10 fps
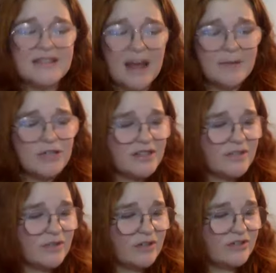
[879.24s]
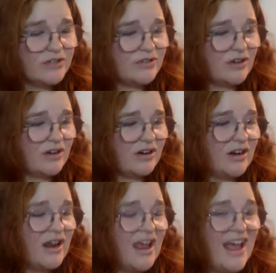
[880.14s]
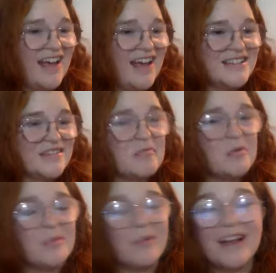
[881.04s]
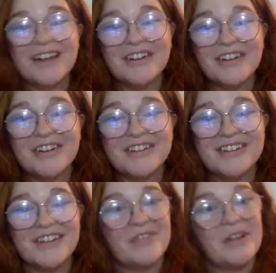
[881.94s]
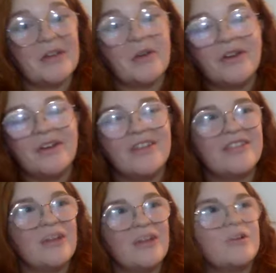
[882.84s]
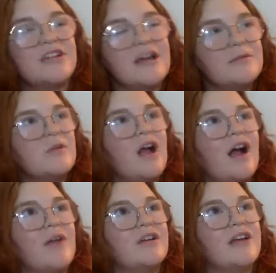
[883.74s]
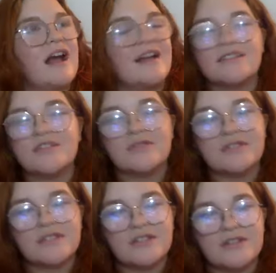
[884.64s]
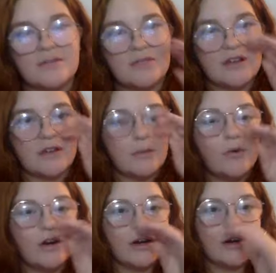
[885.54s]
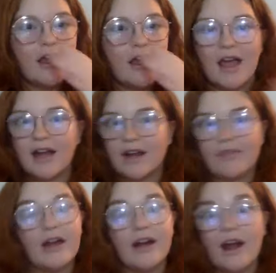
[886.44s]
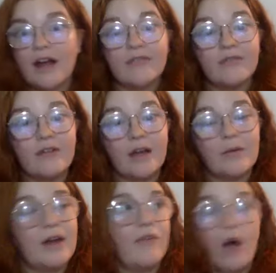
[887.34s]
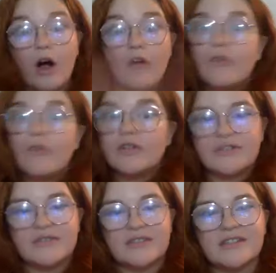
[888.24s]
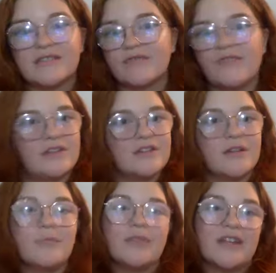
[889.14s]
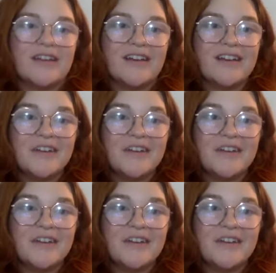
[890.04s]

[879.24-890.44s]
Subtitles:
snapshots of where your students are, as like reminders of like, there were times where I would ask students to do something on the board and I would have all 4 students fail to complete.